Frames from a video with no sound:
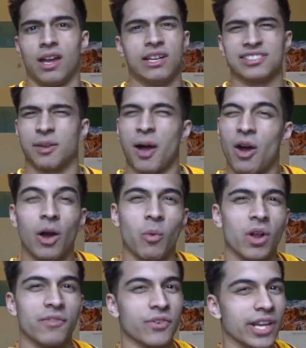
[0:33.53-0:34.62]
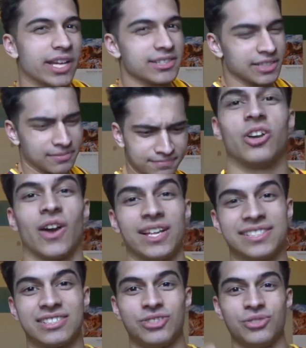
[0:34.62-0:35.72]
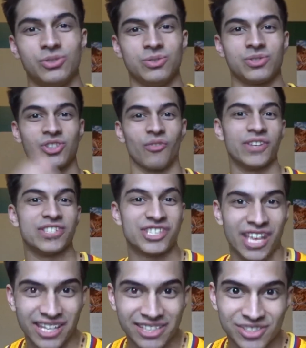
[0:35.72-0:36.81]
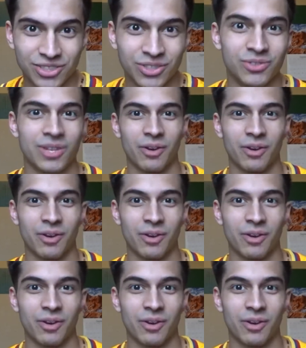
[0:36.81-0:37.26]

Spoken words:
And somehow I won it for dancing. Creds to Sophie and Shannon too.